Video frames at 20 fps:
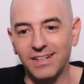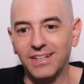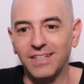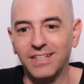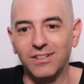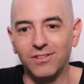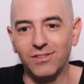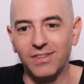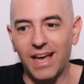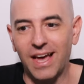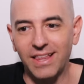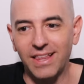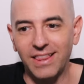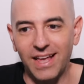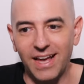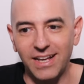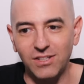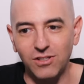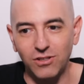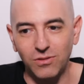You know,
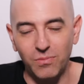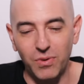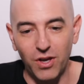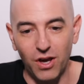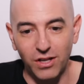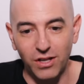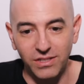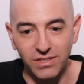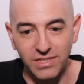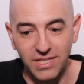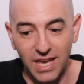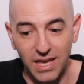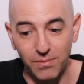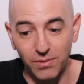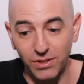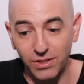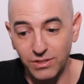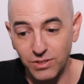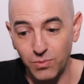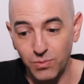that could be on the
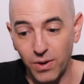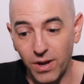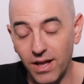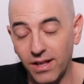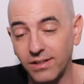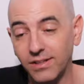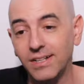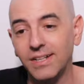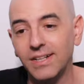table as well.